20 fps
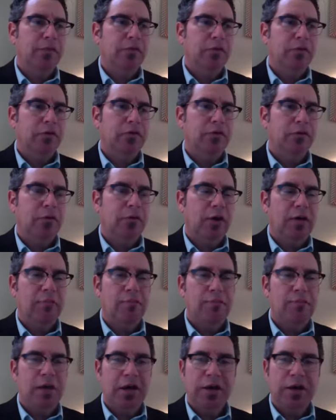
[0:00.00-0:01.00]
So I
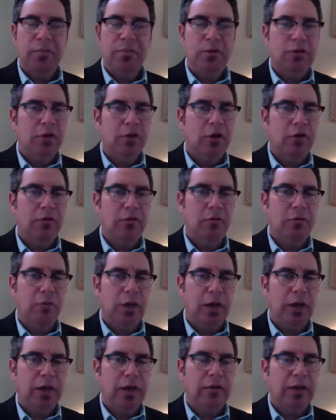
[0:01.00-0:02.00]
met him along the
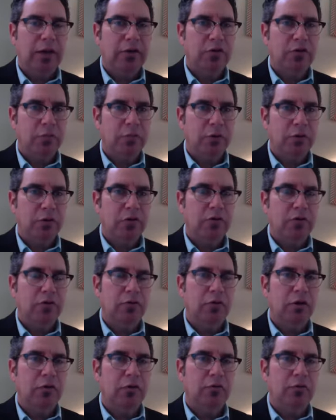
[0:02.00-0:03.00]
way. I had experiences
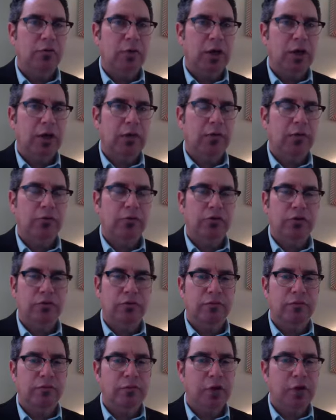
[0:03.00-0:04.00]
along the way. There was
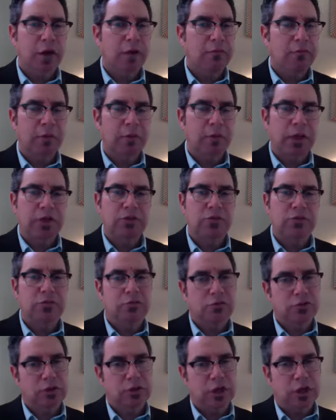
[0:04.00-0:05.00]
confirmation
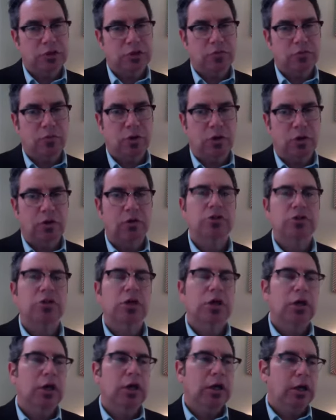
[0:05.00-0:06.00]
through signs and wonders
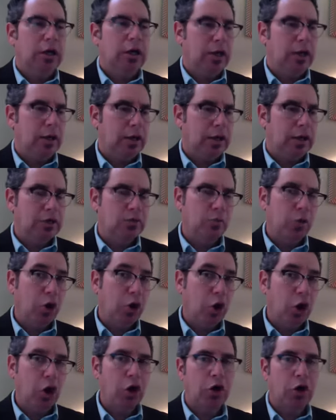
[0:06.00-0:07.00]
as
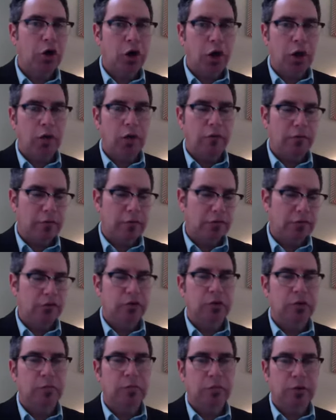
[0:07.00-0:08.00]
part of this
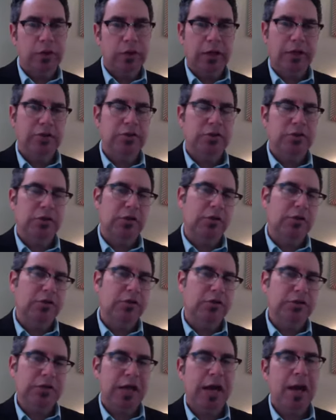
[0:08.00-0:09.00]
complexity,
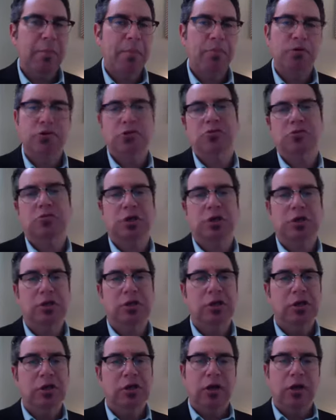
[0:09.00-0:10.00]
this
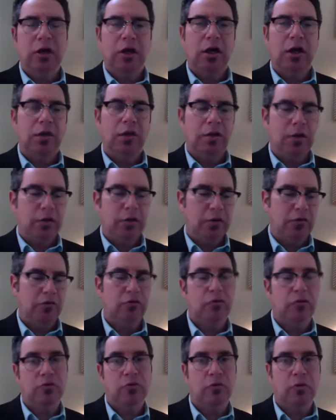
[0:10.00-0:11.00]
tapestry that is
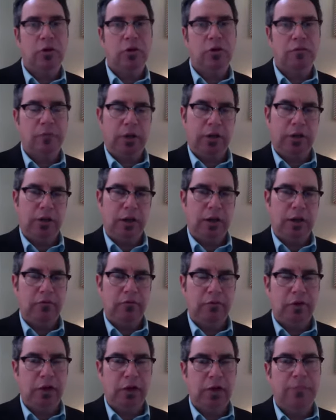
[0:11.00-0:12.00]
the story of my
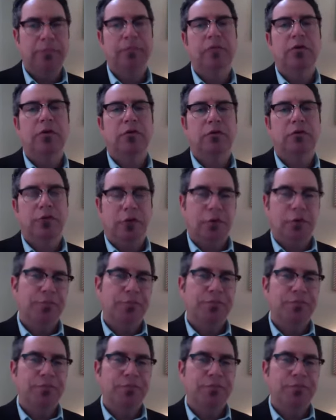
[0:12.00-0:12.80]
life, right? So